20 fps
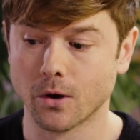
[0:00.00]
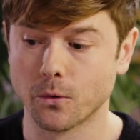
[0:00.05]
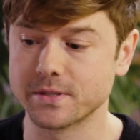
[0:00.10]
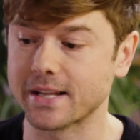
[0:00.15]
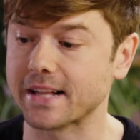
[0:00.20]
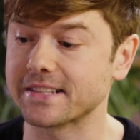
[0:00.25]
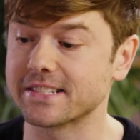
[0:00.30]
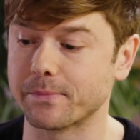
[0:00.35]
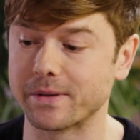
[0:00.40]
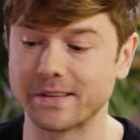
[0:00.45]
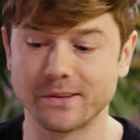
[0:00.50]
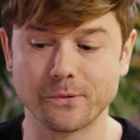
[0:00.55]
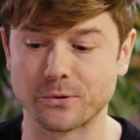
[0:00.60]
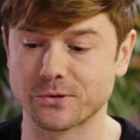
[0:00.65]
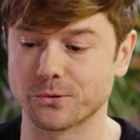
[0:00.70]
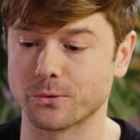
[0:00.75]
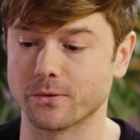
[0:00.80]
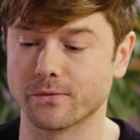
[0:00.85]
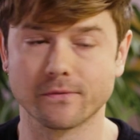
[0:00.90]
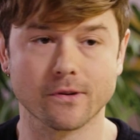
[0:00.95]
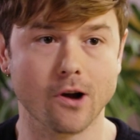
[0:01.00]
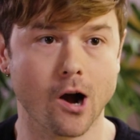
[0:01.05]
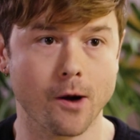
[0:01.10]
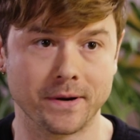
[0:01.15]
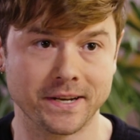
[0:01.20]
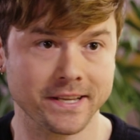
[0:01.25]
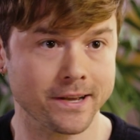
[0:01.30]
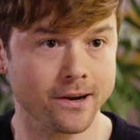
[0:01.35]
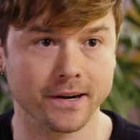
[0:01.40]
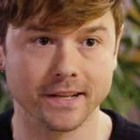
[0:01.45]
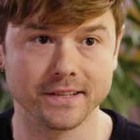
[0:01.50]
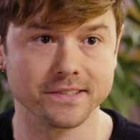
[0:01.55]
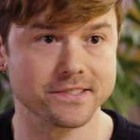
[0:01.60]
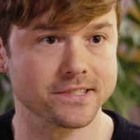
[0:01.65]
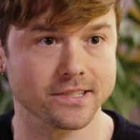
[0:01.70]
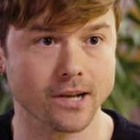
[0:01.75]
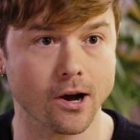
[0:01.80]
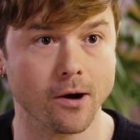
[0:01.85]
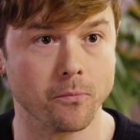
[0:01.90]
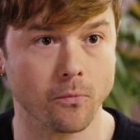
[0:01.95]
Was that something you were sort of commenting on in
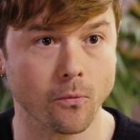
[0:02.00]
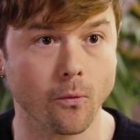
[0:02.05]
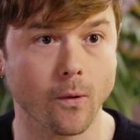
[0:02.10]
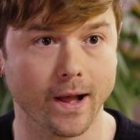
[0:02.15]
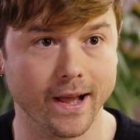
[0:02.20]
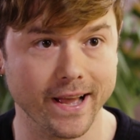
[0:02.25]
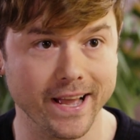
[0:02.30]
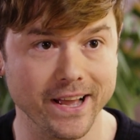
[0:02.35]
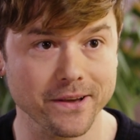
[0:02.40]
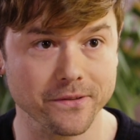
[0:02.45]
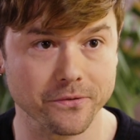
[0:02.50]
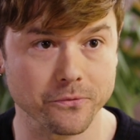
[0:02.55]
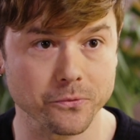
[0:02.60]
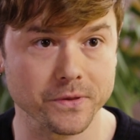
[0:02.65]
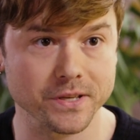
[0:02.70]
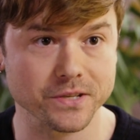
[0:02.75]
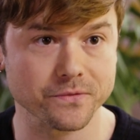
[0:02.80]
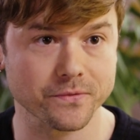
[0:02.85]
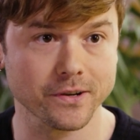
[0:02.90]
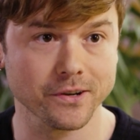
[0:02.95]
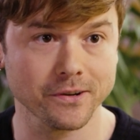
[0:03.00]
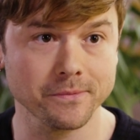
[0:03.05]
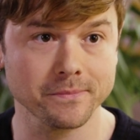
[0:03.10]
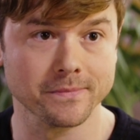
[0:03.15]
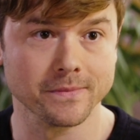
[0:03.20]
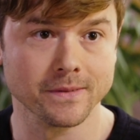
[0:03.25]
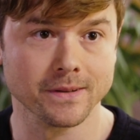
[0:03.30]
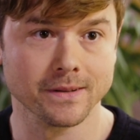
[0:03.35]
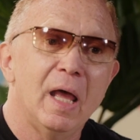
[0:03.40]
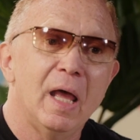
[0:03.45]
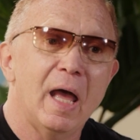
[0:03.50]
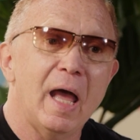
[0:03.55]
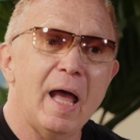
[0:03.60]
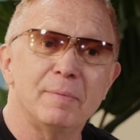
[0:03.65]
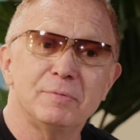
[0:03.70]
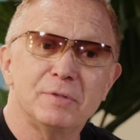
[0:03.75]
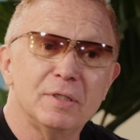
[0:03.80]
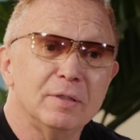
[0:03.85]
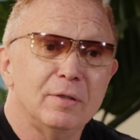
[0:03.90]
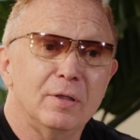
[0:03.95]
some way through this film?
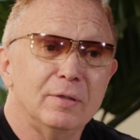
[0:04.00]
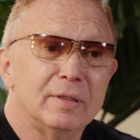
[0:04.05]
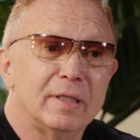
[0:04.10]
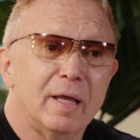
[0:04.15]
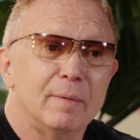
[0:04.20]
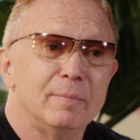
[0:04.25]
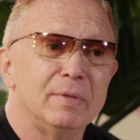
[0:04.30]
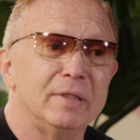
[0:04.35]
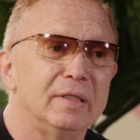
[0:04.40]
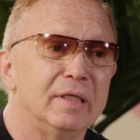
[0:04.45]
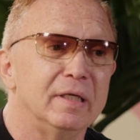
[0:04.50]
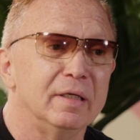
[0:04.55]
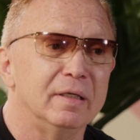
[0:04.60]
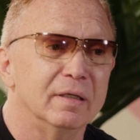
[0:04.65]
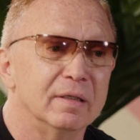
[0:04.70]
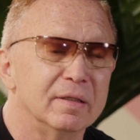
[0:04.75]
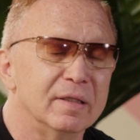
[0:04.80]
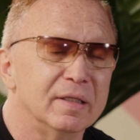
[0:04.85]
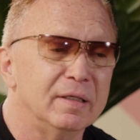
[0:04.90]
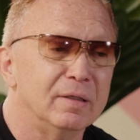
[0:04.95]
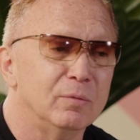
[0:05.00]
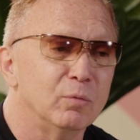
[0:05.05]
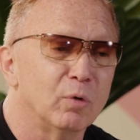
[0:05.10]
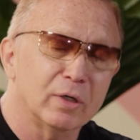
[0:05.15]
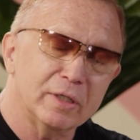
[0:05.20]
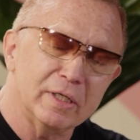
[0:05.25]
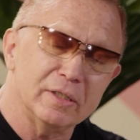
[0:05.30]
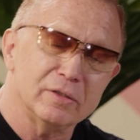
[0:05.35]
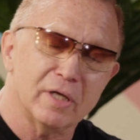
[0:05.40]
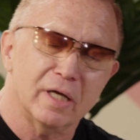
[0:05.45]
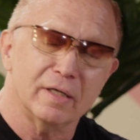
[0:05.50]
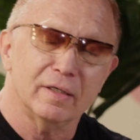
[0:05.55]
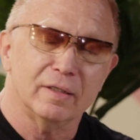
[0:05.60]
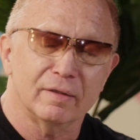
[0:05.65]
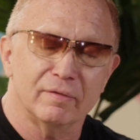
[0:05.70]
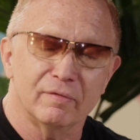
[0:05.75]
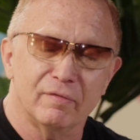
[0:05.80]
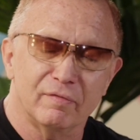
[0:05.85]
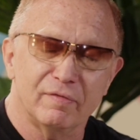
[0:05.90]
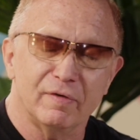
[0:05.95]
Absolutely. I mean, the working
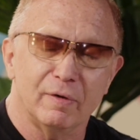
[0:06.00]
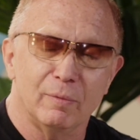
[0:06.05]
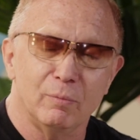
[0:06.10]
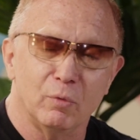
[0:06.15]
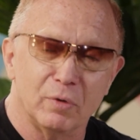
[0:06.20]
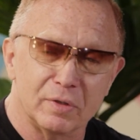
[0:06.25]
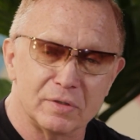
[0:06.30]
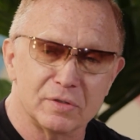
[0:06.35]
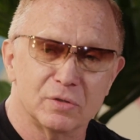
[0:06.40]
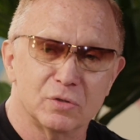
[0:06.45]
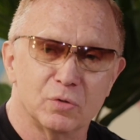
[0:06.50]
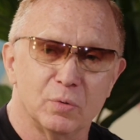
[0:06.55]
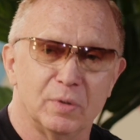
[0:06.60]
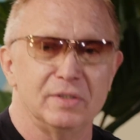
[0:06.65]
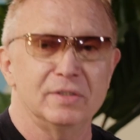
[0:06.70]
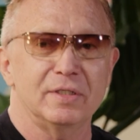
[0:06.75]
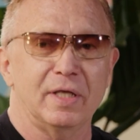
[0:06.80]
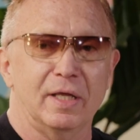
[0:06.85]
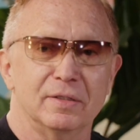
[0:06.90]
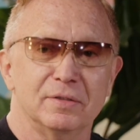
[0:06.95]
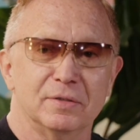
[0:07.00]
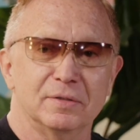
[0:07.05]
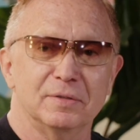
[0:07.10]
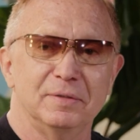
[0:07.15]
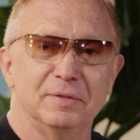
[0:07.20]
title of the film was Twincest.